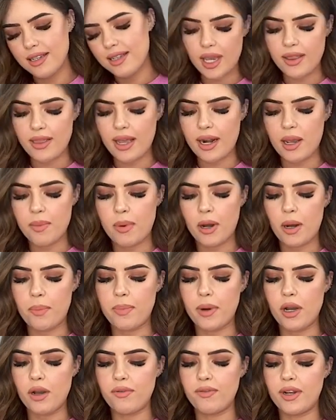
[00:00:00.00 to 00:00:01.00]
and then I
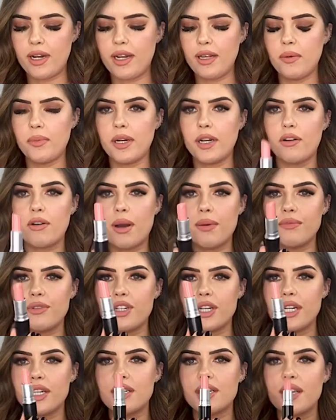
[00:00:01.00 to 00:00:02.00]
pop over a little bit of Creme
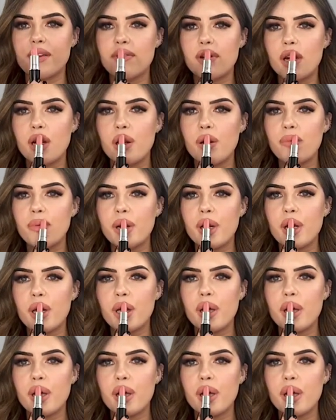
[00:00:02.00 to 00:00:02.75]
Sheen to give it a little bit